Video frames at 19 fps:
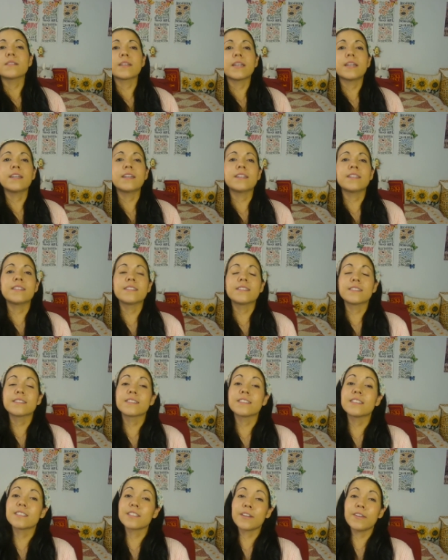Okay,
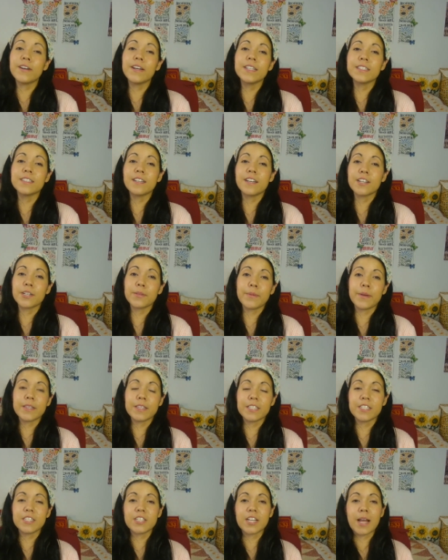so let's go ahead and talk
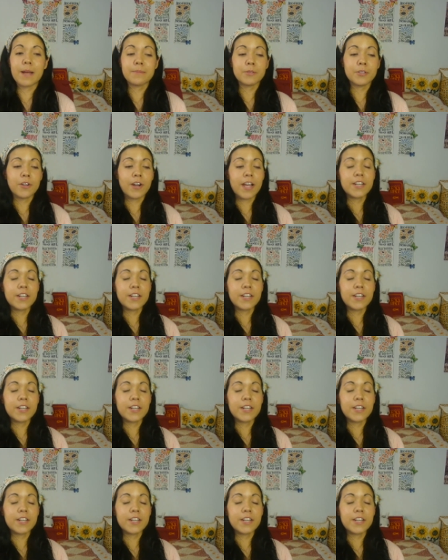about this chapter.